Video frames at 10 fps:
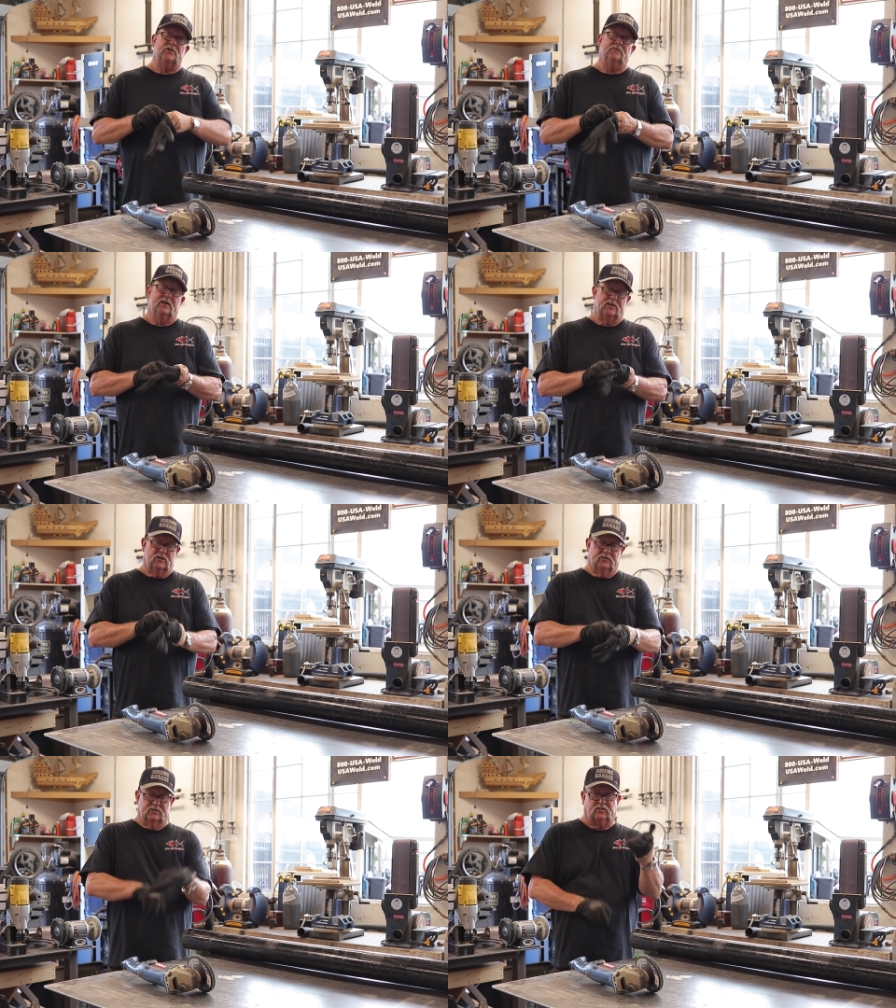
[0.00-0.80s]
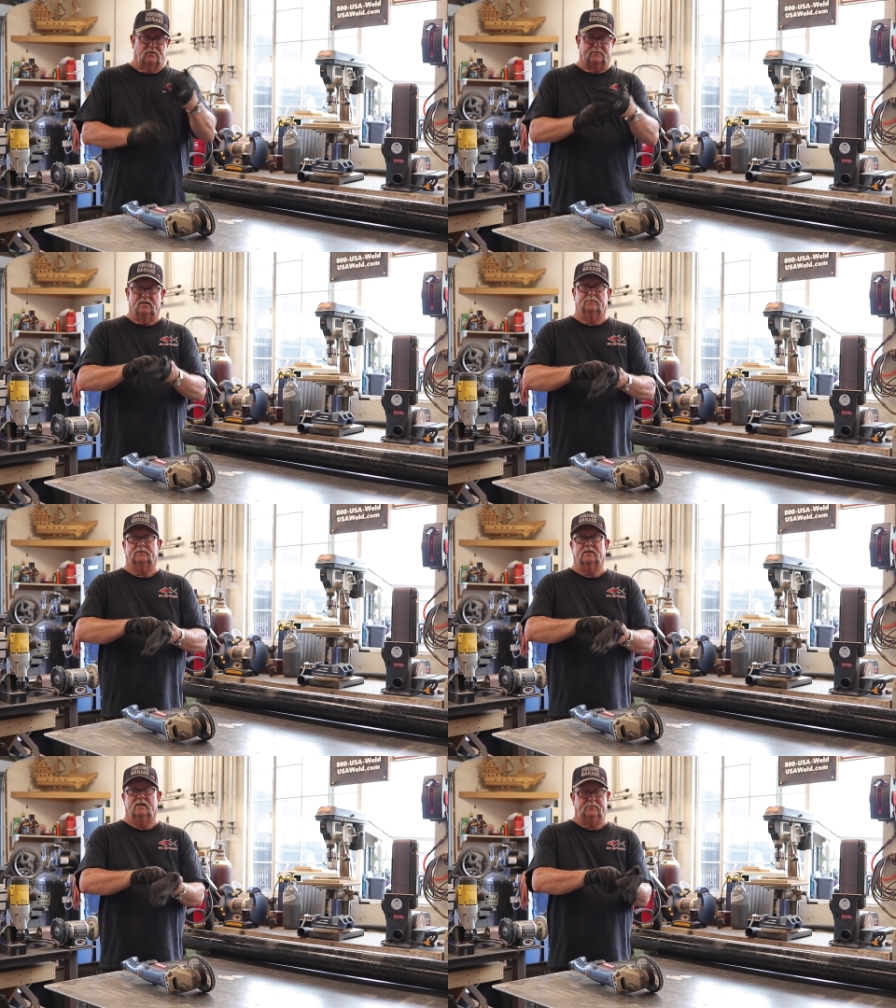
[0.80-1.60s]
a new video that's gonna be up
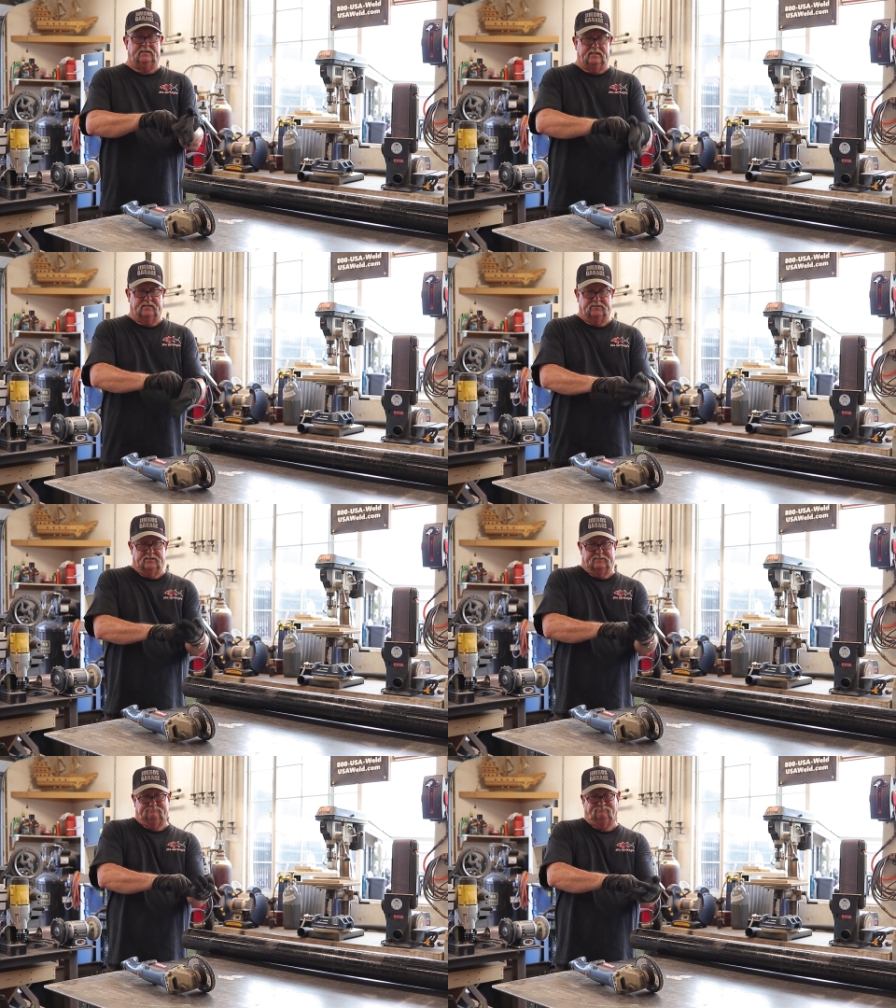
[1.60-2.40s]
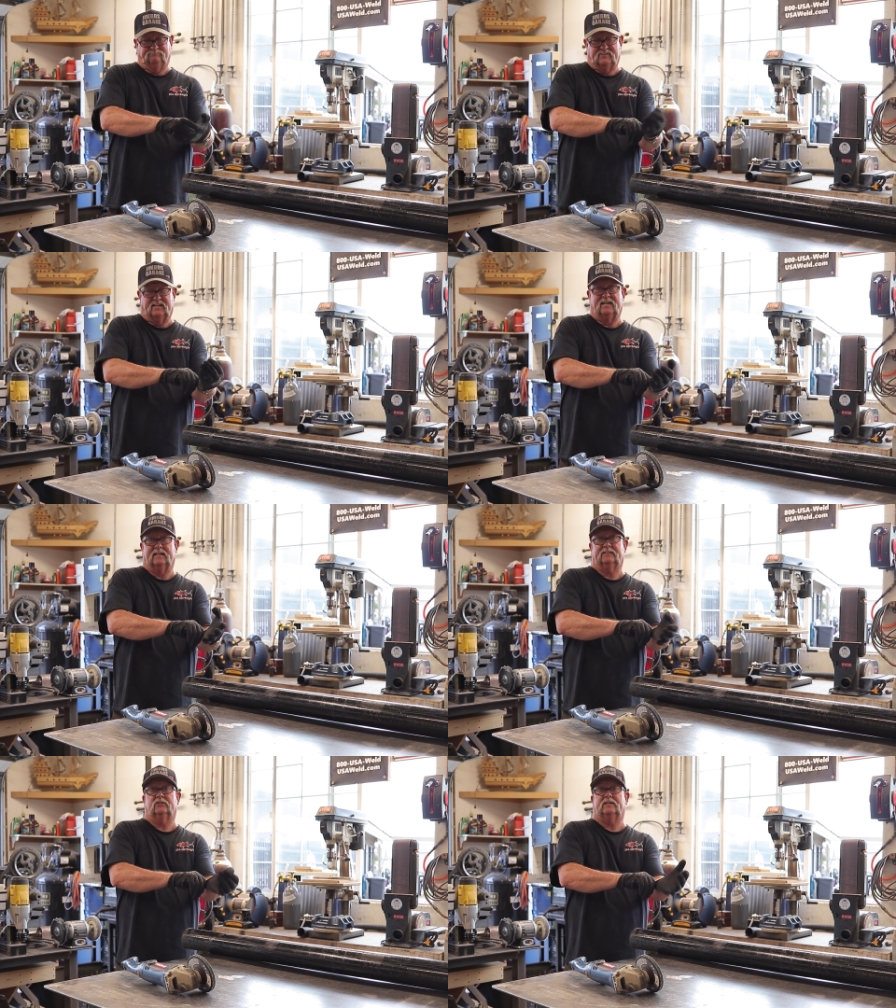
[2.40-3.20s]
and coming and uh, I
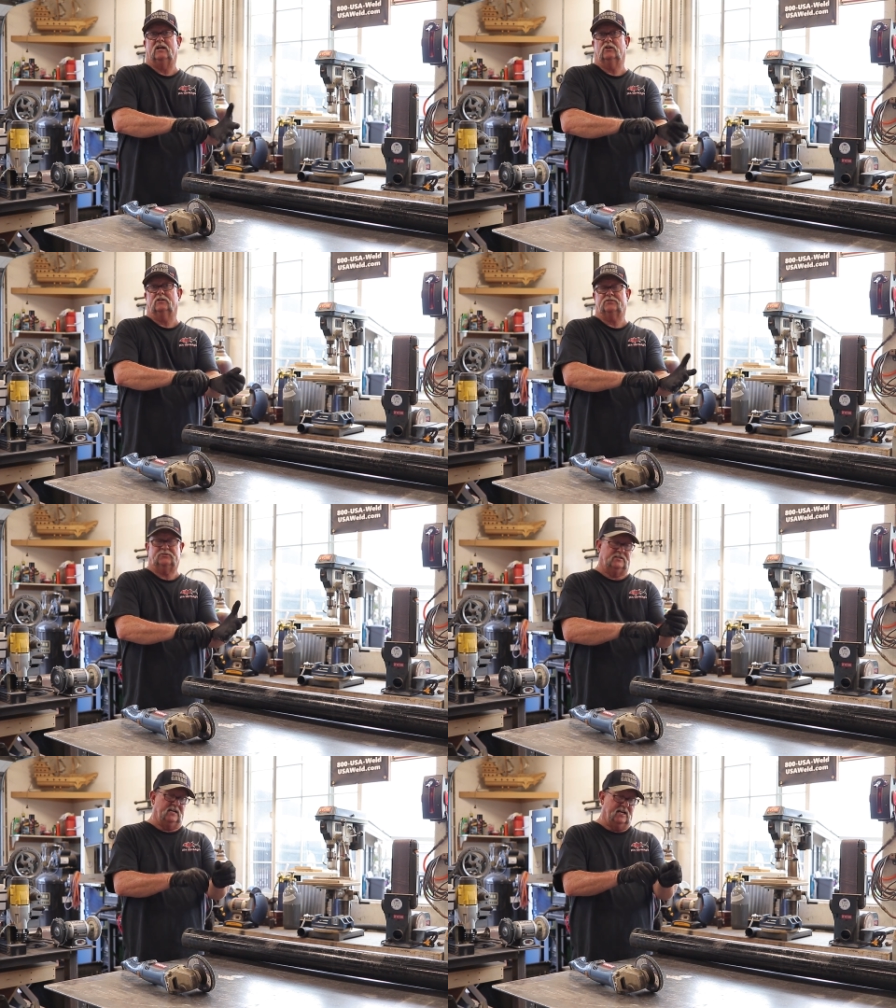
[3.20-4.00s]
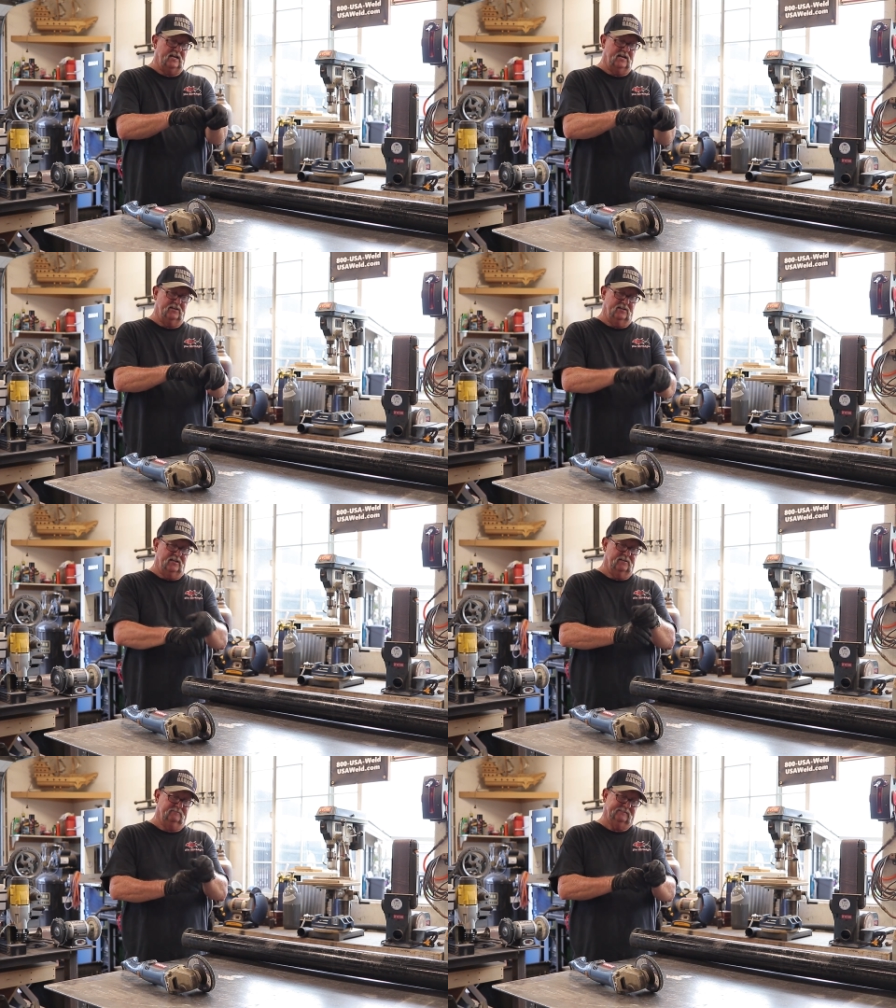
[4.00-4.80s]
got a little careless and
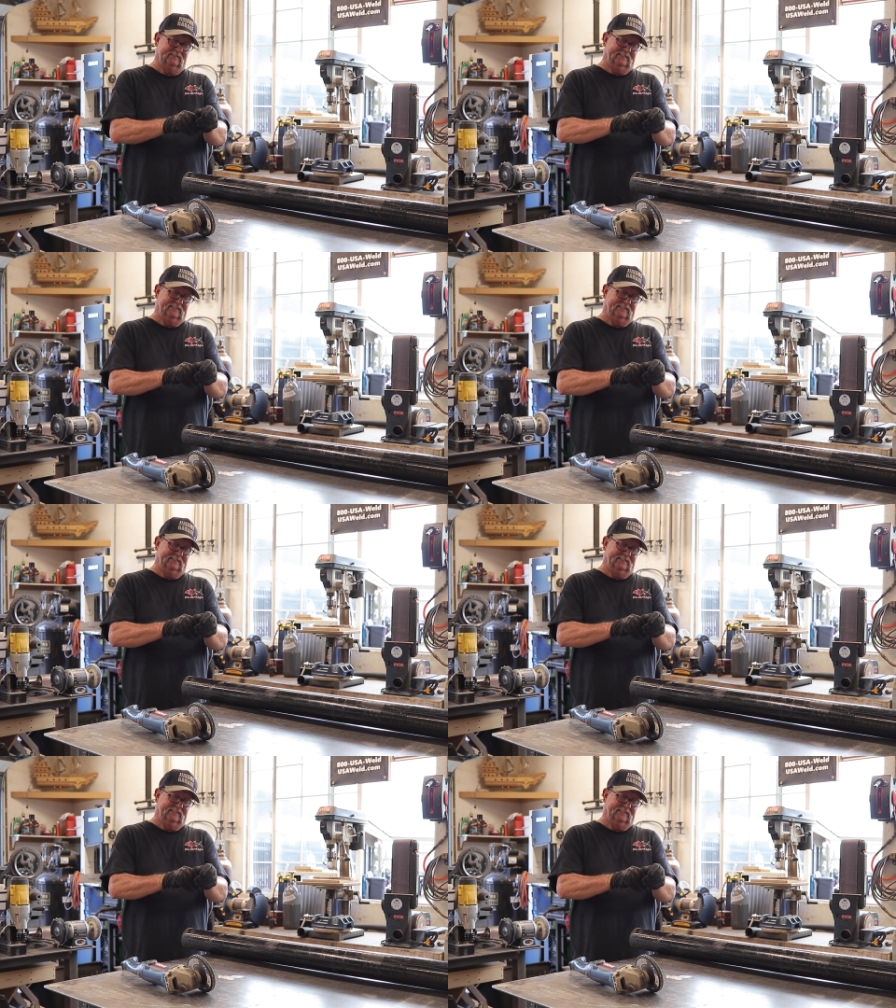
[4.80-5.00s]
uh,